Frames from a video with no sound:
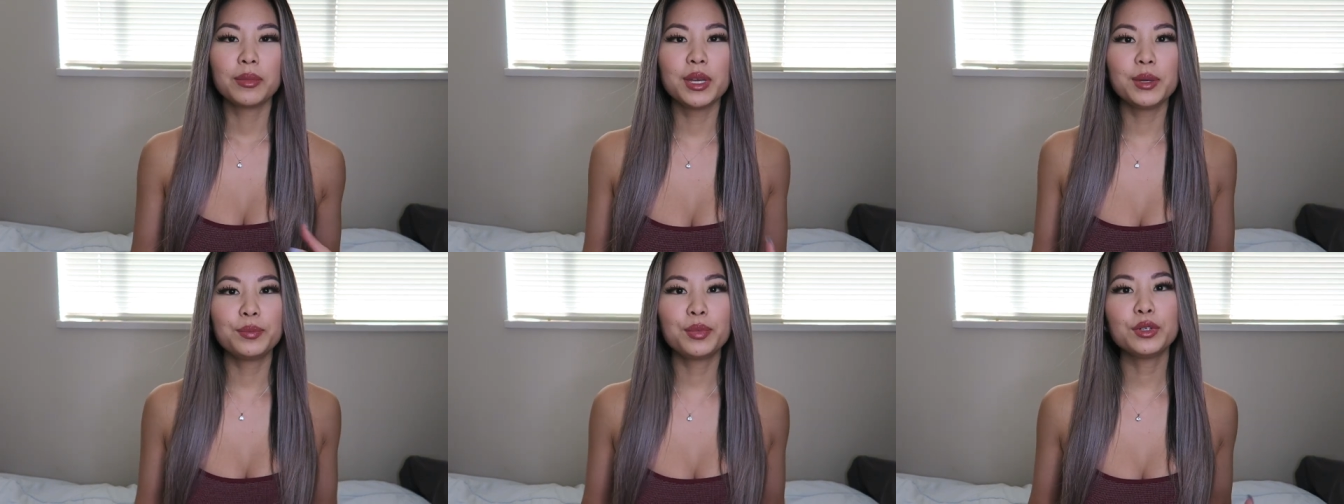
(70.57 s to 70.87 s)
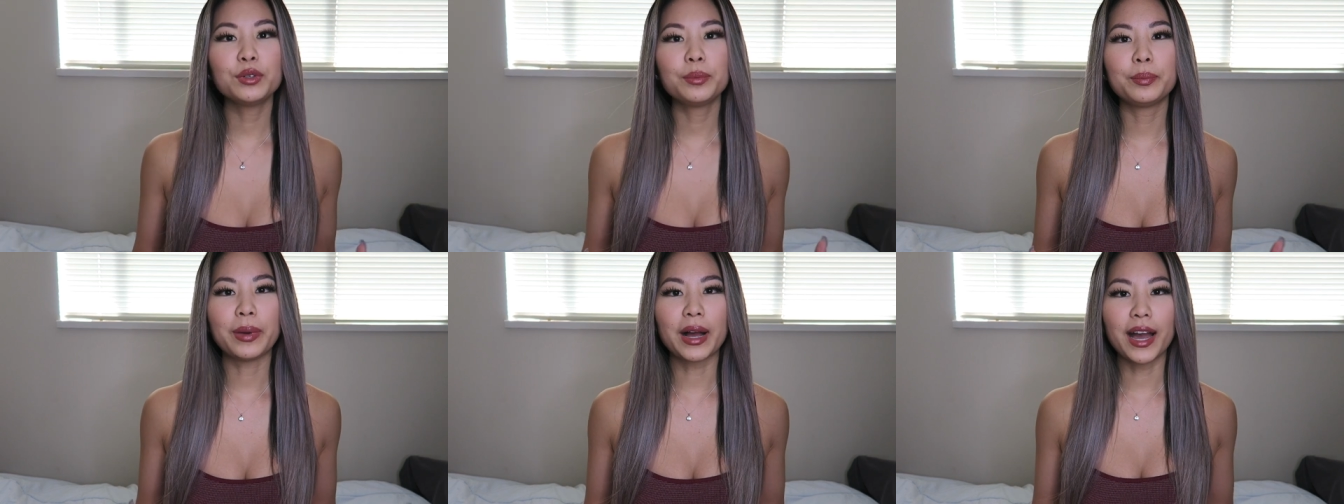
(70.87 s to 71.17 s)

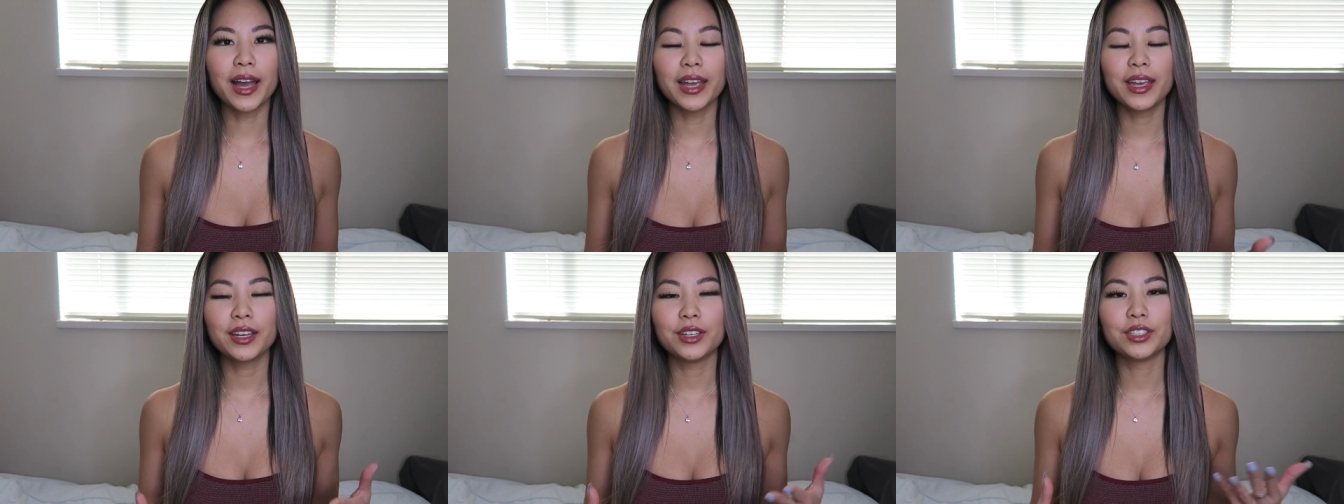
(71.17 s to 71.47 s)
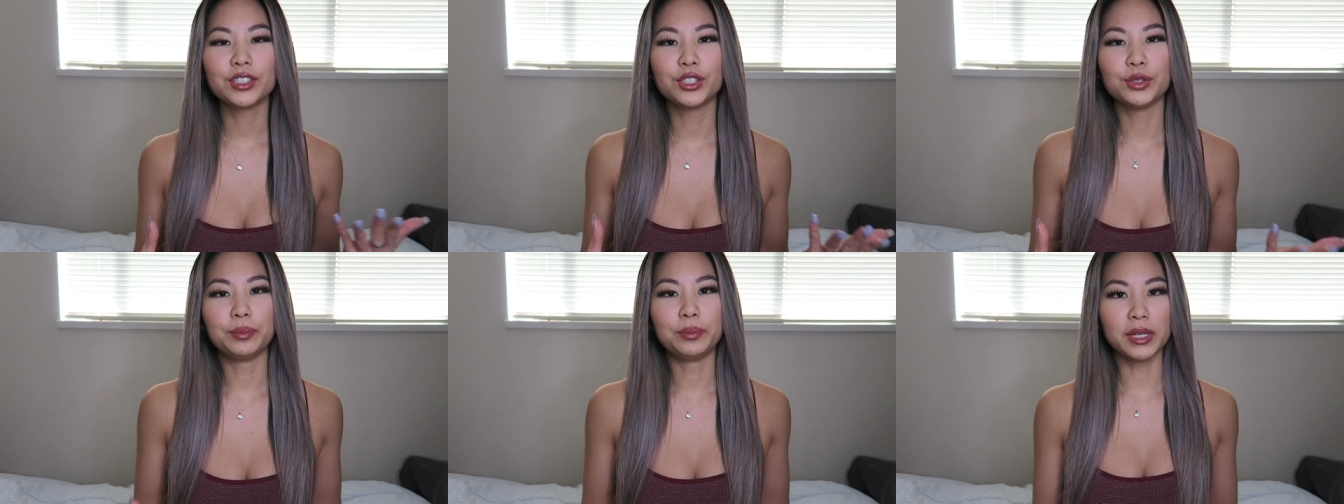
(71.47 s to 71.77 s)
People buy
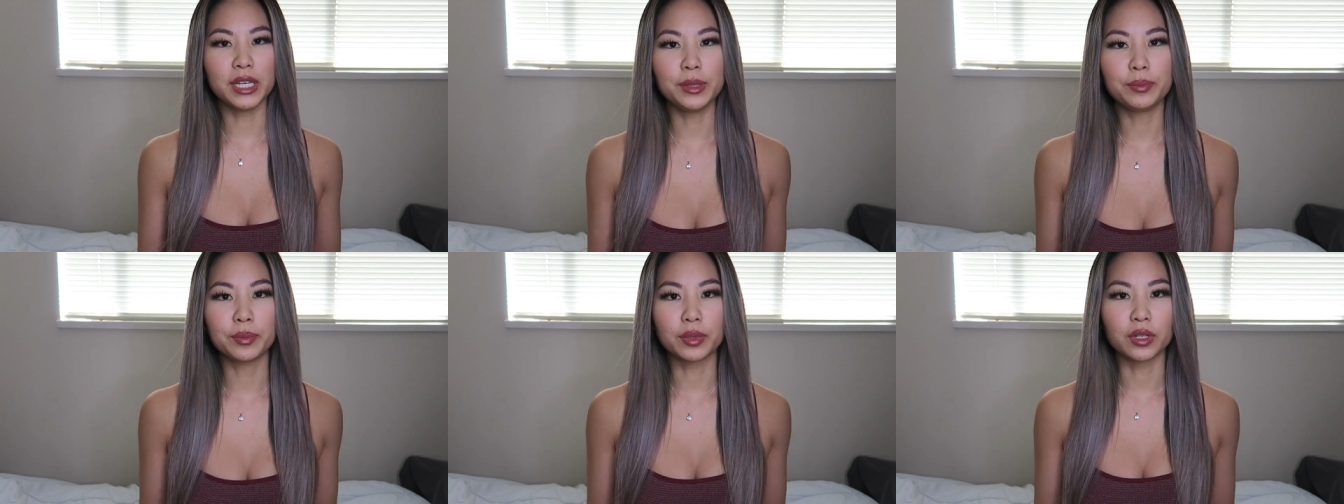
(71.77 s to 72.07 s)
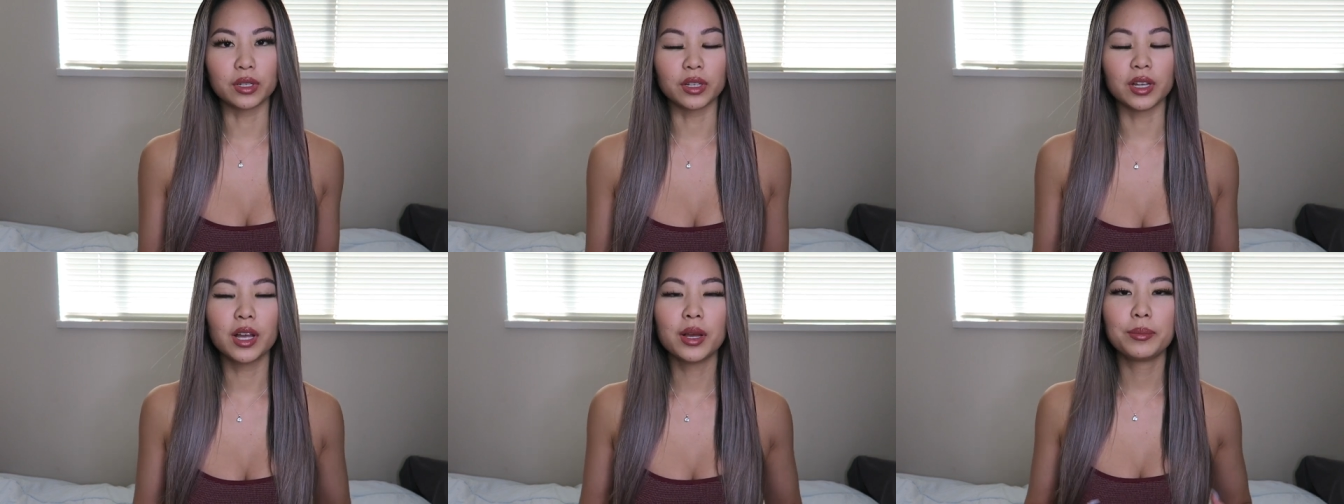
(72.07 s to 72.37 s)
into
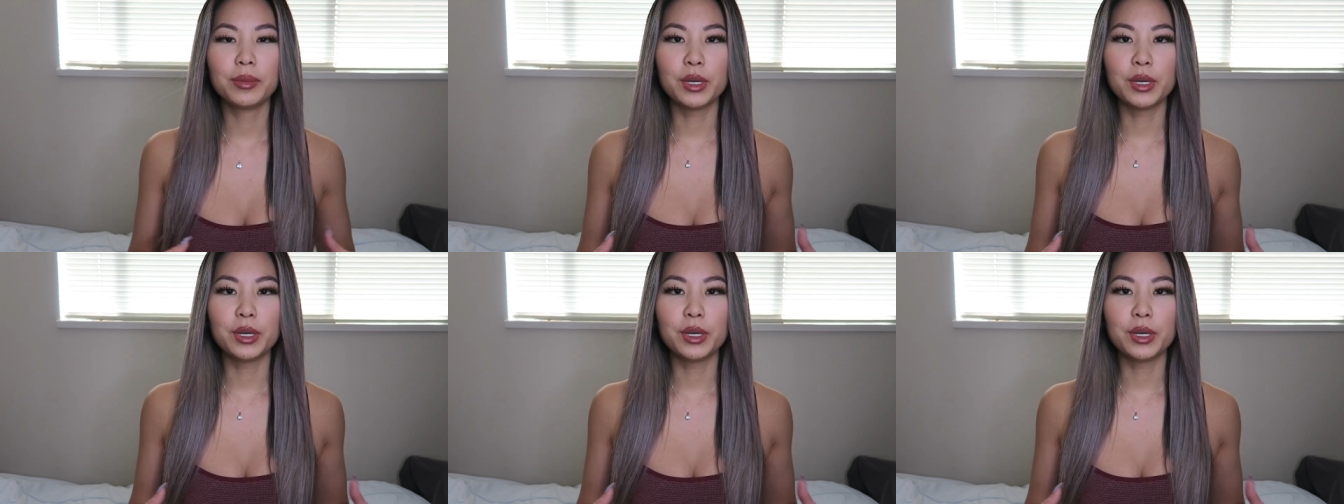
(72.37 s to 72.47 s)
people.